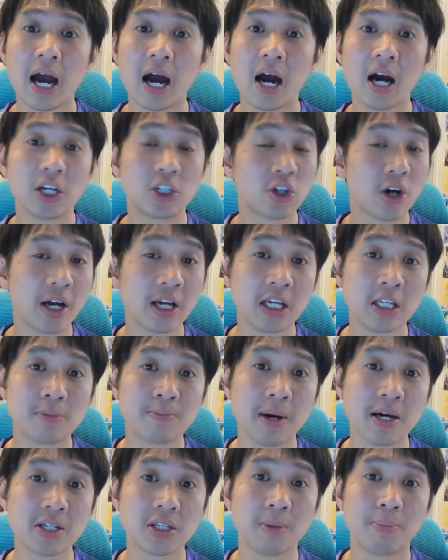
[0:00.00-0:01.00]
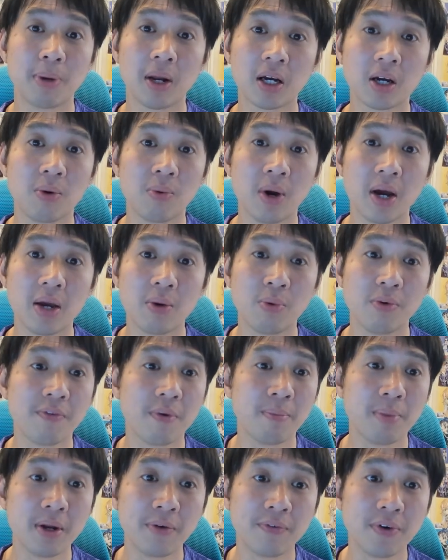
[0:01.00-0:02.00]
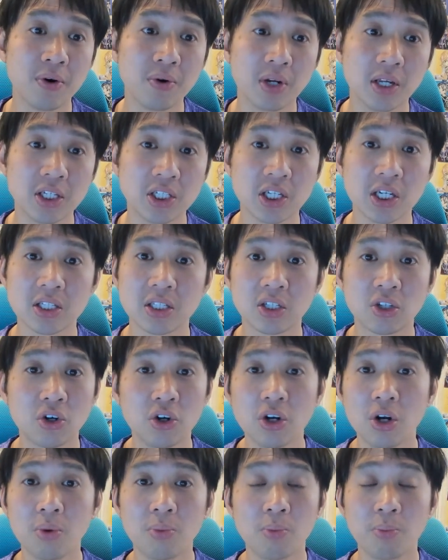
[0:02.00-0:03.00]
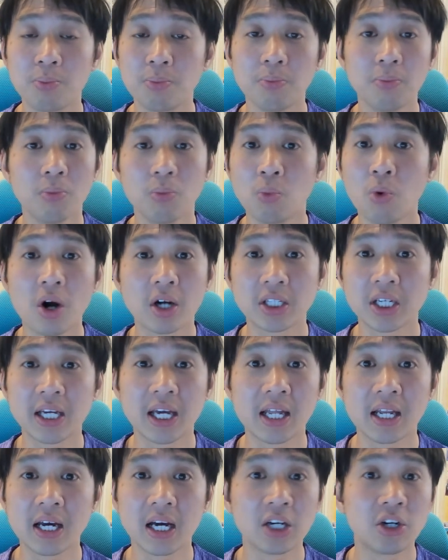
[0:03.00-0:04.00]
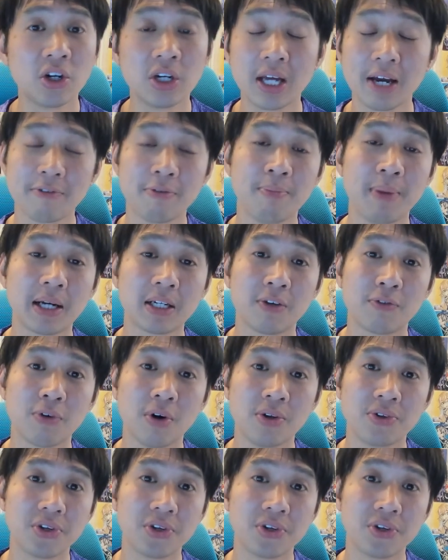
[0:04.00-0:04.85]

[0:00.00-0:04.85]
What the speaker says: trying his best to pluck away with a midfield that just couldn't work together and couldn't get from back to front.